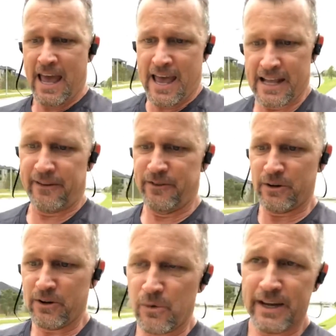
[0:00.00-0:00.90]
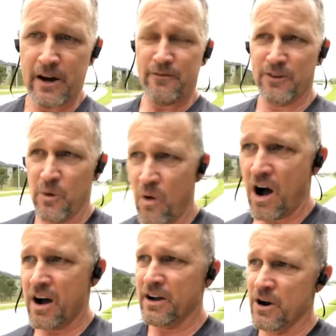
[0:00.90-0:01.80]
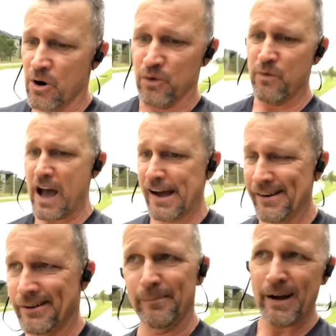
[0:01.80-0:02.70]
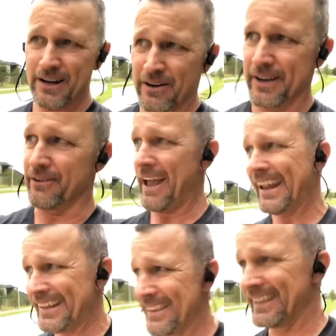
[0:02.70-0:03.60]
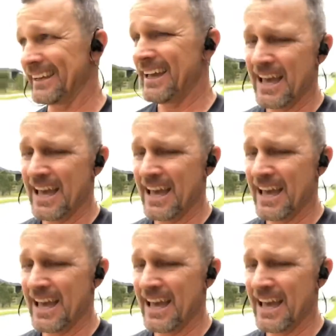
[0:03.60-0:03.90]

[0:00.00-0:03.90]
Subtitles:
And if you're going out for a walk or a run or a bike ride or anything